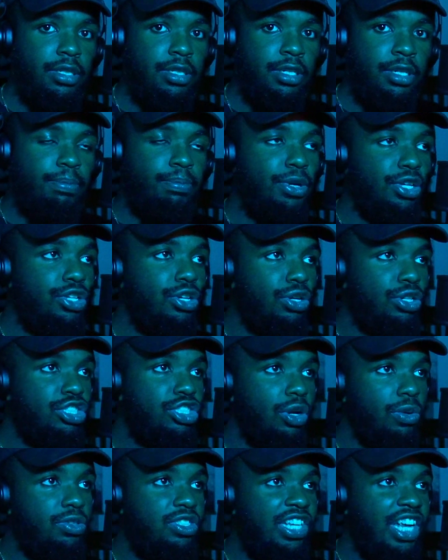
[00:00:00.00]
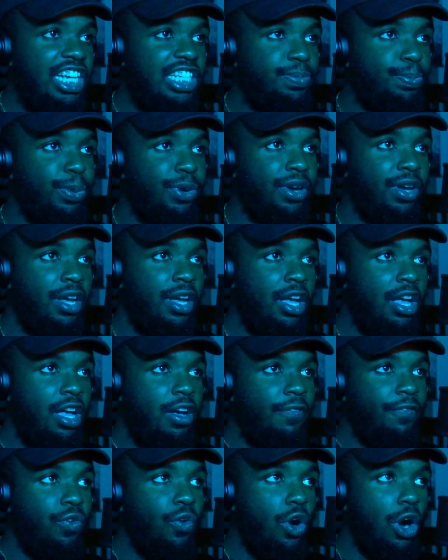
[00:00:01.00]
But you're so desperate
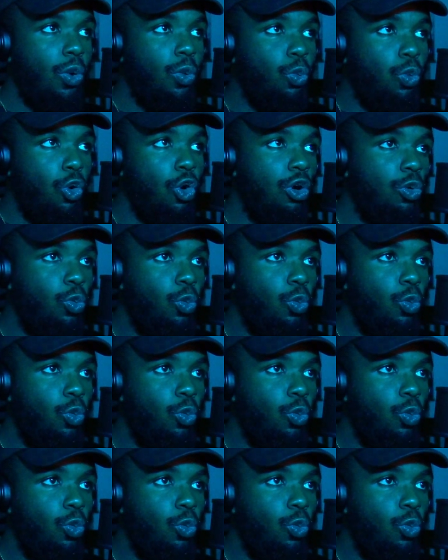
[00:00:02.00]
for a warm,